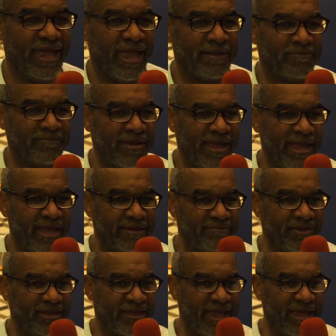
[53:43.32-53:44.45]
And man
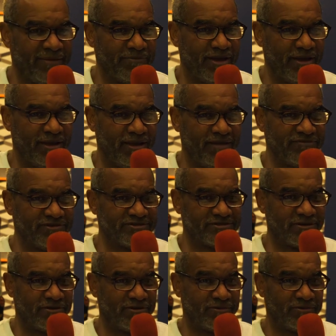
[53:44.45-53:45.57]
became a living
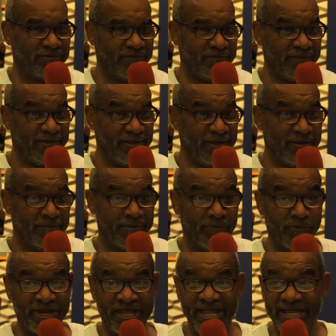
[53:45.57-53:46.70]
soul.
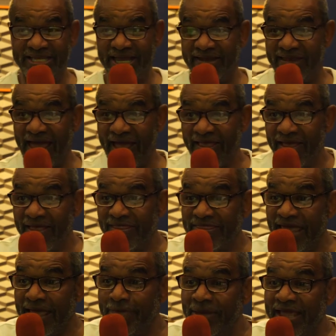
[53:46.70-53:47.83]
But when he did that,
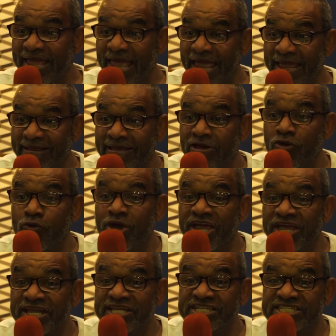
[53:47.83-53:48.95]
they became
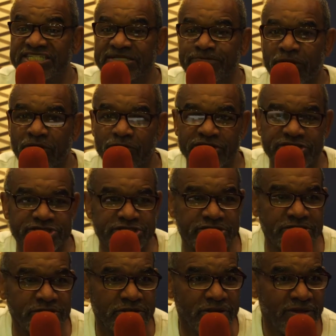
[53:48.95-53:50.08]
quickening
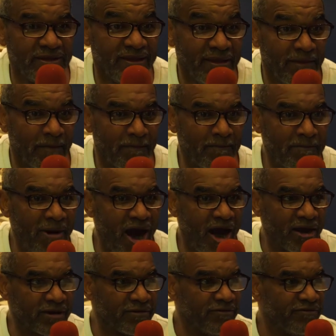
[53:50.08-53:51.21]
spirits,
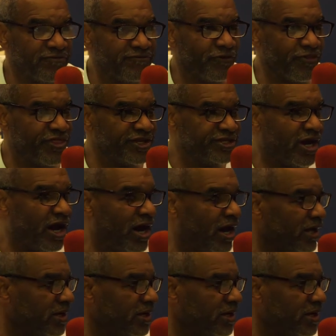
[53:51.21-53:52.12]
mock for the dawn.